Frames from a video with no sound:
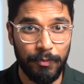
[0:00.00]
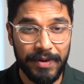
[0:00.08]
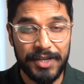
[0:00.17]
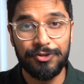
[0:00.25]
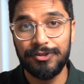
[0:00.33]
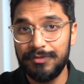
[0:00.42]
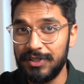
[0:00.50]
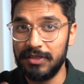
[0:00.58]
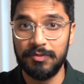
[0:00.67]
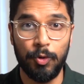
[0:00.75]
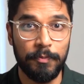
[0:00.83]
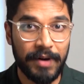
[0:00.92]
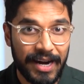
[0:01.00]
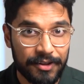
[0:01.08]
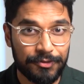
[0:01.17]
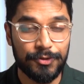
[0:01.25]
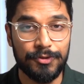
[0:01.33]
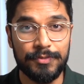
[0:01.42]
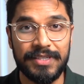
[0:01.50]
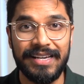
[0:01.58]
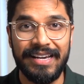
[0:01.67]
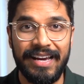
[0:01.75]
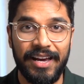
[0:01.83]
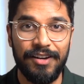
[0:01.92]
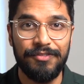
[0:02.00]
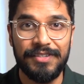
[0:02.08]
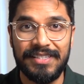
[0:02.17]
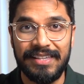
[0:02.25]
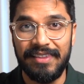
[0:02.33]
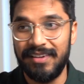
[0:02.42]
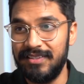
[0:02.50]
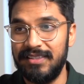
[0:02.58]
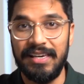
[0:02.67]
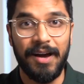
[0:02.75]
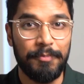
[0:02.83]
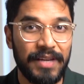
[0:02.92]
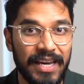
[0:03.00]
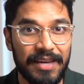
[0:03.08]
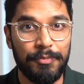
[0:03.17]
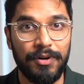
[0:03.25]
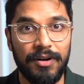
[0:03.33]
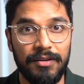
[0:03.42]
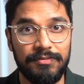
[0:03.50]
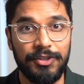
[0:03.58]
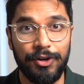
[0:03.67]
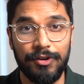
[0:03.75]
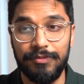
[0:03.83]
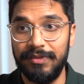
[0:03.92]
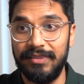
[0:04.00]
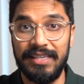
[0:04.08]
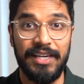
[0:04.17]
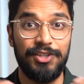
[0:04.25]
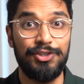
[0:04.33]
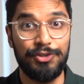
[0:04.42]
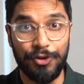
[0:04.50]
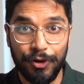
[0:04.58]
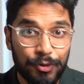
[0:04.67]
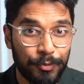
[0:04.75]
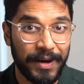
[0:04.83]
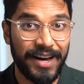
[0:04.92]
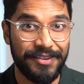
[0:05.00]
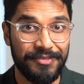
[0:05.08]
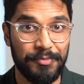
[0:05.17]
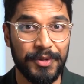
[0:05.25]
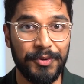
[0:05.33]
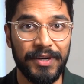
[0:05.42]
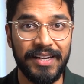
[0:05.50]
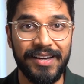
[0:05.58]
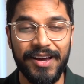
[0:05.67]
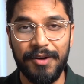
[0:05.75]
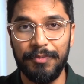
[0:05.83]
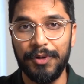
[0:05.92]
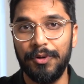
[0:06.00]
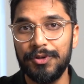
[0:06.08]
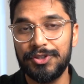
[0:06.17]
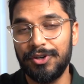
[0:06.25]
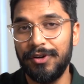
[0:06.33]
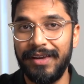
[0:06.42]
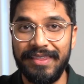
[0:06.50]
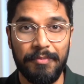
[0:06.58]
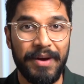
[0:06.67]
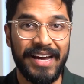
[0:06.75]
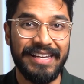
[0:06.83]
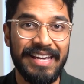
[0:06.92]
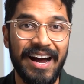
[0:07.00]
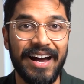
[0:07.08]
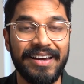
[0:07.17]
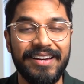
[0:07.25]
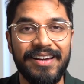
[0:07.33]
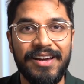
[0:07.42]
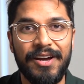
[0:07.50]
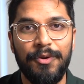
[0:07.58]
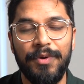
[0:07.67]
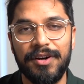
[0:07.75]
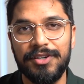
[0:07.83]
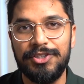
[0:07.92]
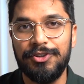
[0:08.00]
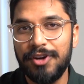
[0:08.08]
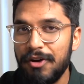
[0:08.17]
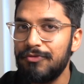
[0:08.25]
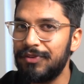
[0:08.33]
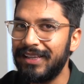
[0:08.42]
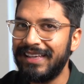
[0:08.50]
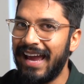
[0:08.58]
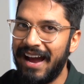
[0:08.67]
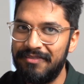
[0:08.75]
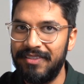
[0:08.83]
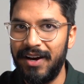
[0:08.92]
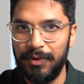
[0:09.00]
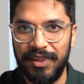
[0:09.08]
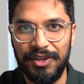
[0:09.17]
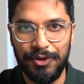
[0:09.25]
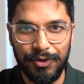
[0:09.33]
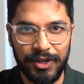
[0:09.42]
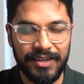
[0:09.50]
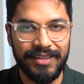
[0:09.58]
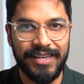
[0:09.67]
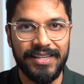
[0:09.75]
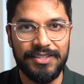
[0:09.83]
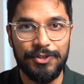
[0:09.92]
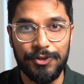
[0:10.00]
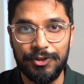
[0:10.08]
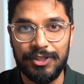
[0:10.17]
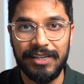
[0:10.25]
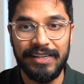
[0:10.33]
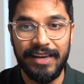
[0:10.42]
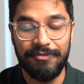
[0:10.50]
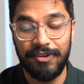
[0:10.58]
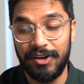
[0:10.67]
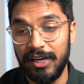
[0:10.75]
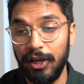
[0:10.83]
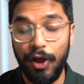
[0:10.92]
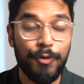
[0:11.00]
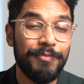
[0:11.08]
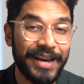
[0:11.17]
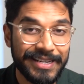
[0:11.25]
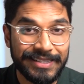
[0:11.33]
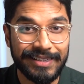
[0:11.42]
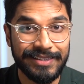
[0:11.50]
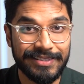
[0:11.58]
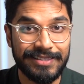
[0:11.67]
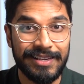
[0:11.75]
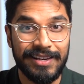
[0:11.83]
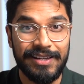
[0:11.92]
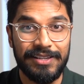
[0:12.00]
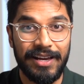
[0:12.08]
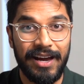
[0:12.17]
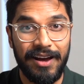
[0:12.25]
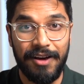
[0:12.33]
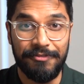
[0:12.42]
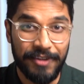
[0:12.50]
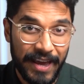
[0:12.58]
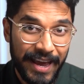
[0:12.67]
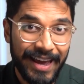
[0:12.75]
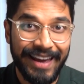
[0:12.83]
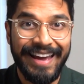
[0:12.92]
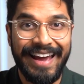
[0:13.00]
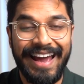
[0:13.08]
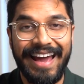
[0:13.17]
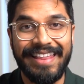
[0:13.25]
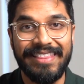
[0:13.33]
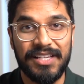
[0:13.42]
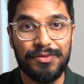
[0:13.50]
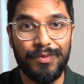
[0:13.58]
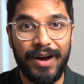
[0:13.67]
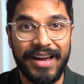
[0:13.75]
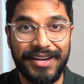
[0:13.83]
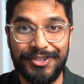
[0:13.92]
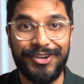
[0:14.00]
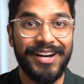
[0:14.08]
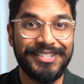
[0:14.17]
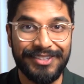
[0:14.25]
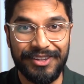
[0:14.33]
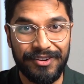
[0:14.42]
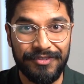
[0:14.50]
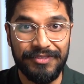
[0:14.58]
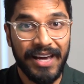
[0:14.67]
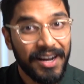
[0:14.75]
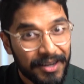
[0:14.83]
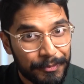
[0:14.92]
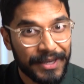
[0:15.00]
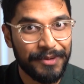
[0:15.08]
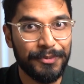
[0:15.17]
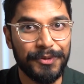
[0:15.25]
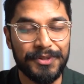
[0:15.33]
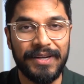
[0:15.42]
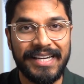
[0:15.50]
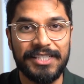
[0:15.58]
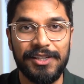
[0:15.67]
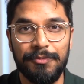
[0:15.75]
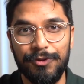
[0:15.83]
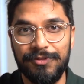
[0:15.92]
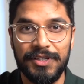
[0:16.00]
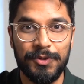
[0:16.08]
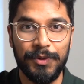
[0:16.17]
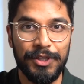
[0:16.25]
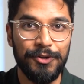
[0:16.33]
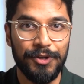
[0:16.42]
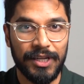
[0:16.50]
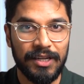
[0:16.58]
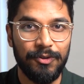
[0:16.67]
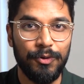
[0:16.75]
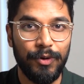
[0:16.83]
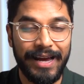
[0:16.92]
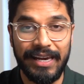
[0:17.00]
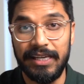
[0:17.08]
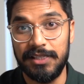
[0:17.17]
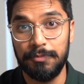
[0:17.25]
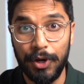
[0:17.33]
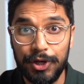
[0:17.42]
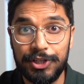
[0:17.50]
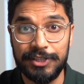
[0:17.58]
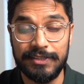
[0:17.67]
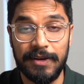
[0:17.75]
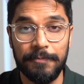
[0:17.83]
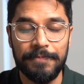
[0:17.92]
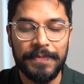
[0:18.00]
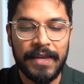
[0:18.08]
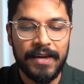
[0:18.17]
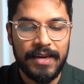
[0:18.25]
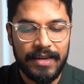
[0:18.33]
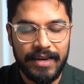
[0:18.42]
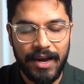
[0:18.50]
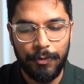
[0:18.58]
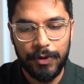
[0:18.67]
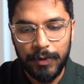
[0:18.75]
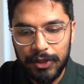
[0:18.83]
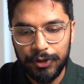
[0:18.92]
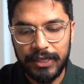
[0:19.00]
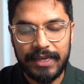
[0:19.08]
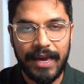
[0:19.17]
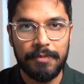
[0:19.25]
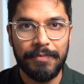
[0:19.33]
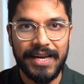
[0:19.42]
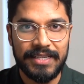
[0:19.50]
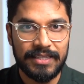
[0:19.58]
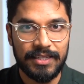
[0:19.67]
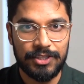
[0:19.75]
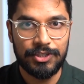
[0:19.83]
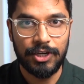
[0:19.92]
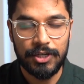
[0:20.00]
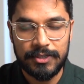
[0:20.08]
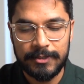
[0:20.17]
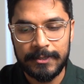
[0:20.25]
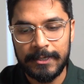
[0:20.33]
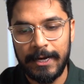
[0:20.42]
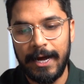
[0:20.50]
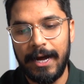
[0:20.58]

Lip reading: bedrooms, there's more bathrooms, and obviously there's the upkeep of, you know, the external part of the building, but also in the backyard. Whereas you don't really have that with a unit. It's usually a very low maintenance affair, and that's why it attracts a lot of younger people to actually move into a unit or at least purchase them. Now, when we're looking at maintenance costs,